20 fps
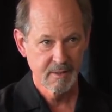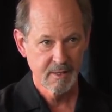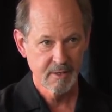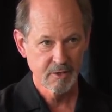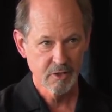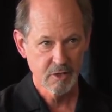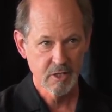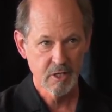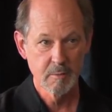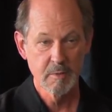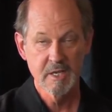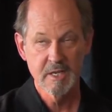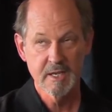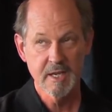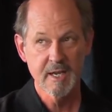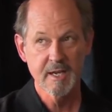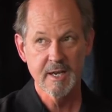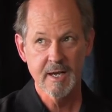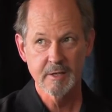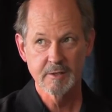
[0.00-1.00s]
and to
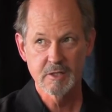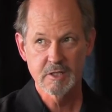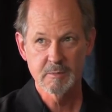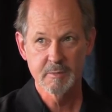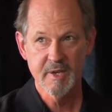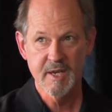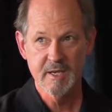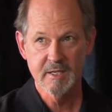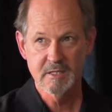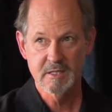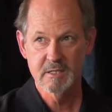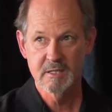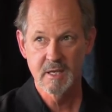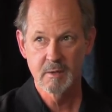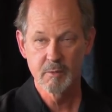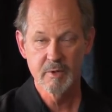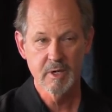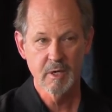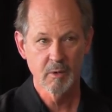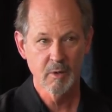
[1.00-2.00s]
communicate out into space
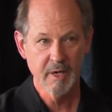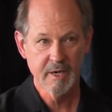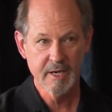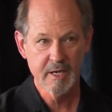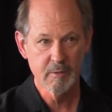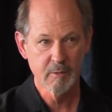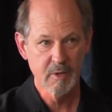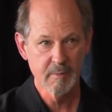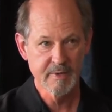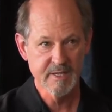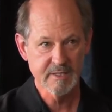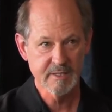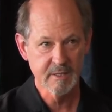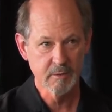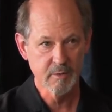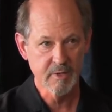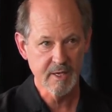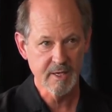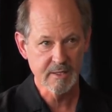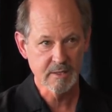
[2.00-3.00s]
that we don't want anyone
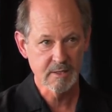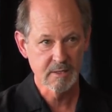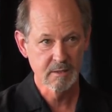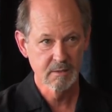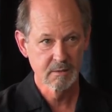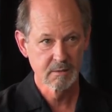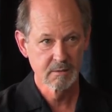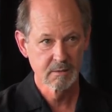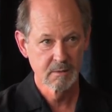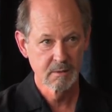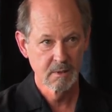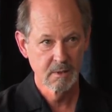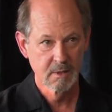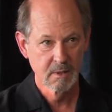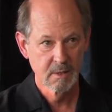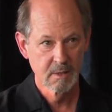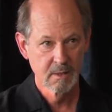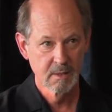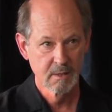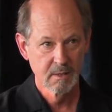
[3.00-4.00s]
messing with us.
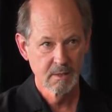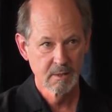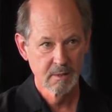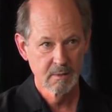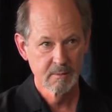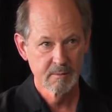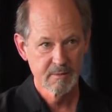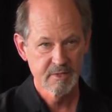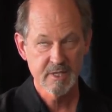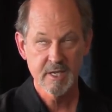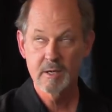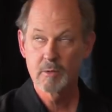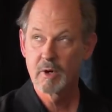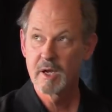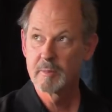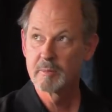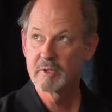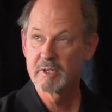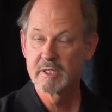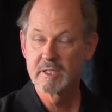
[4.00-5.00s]
Stay
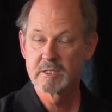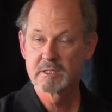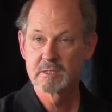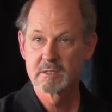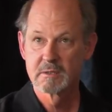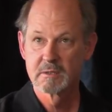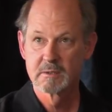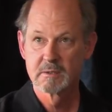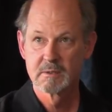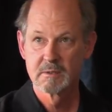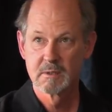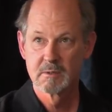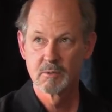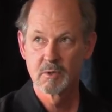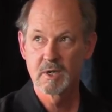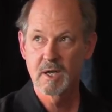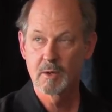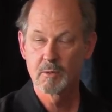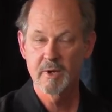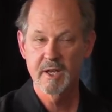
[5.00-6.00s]
away, please.
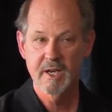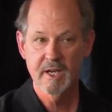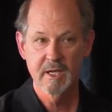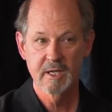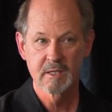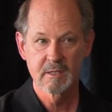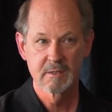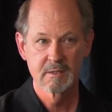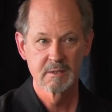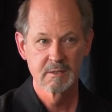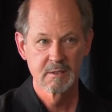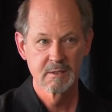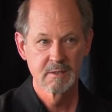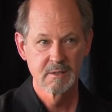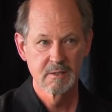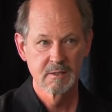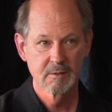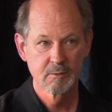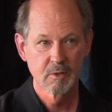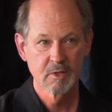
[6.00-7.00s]
We're not ready.
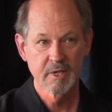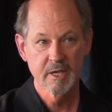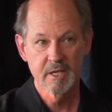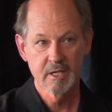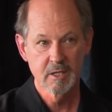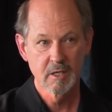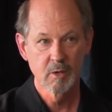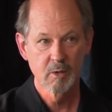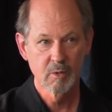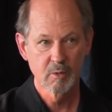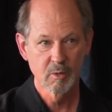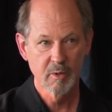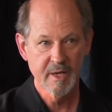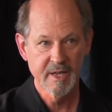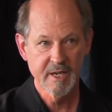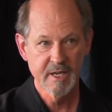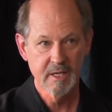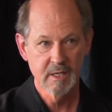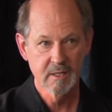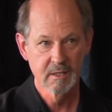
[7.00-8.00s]
We'll let you know when we're
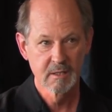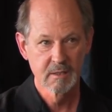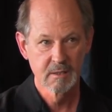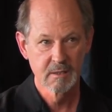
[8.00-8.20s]
ready.